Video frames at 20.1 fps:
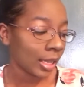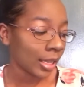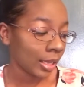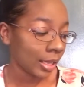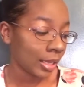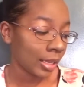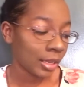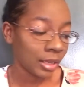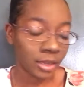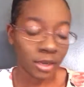
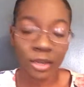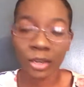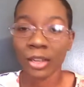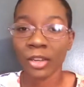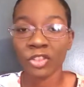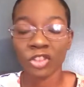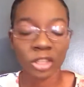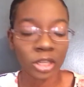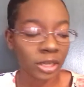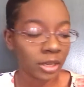and
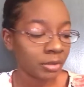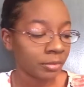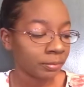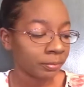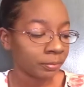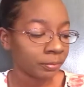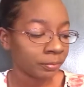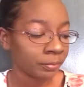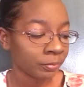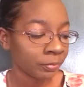a gel,
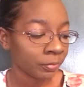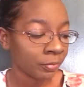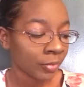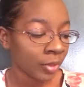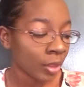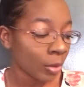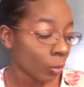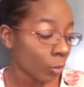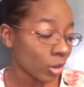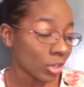
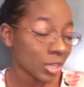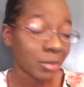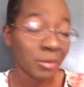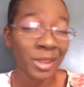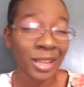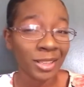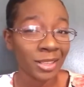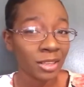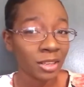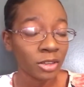which I'm going
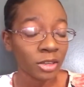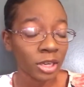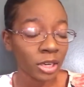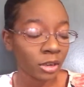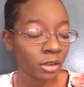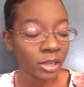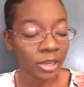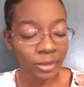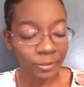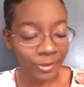to get to the
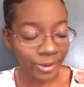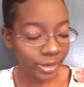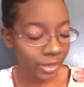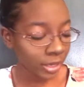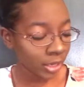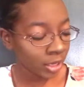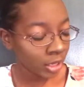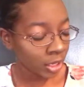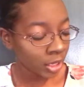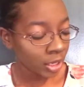gel in a
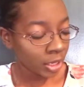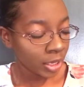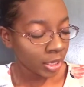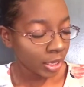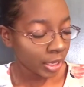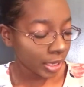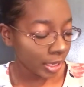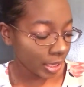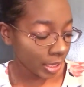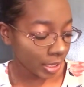minute.
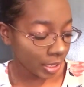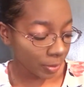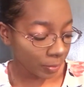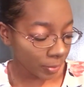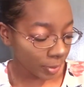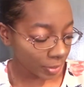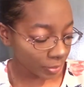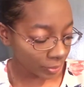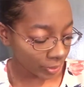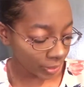And it
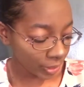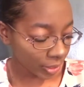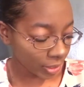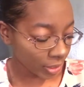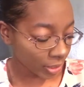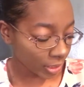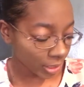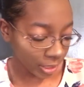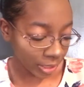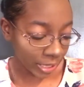works really
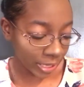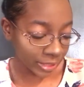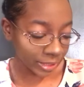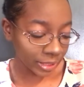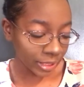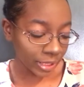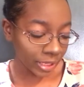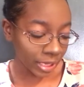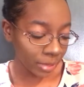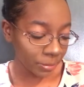good. Like I
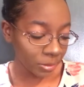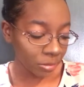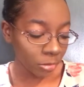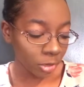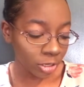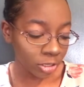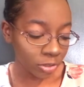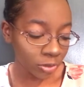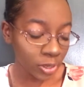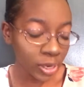said, I keep it
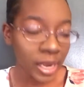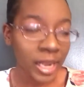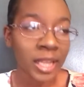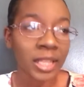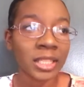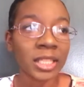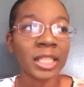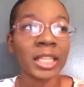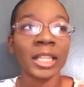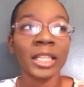
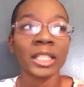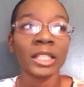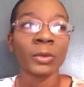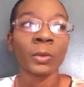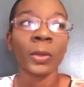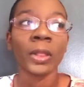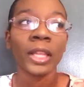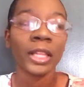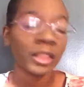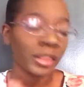moisturized, and it's
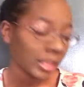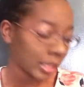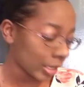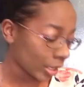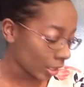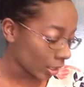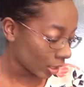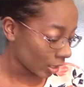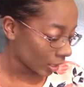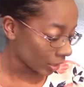really
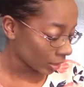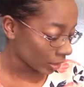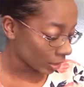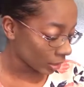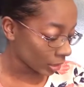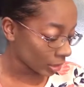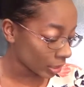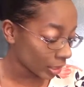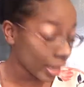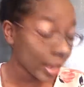thick because
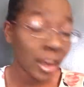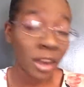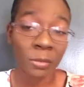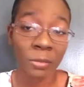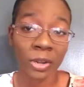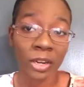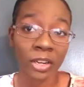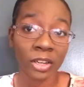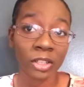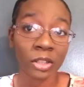it's a hair
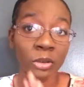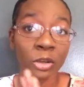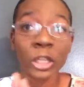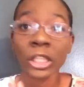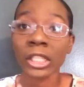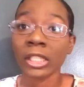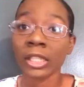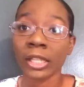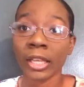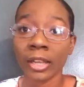butter, so
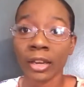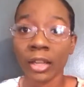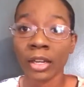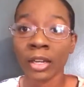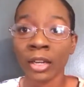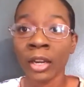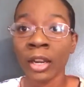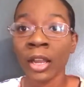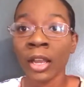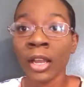it's thicker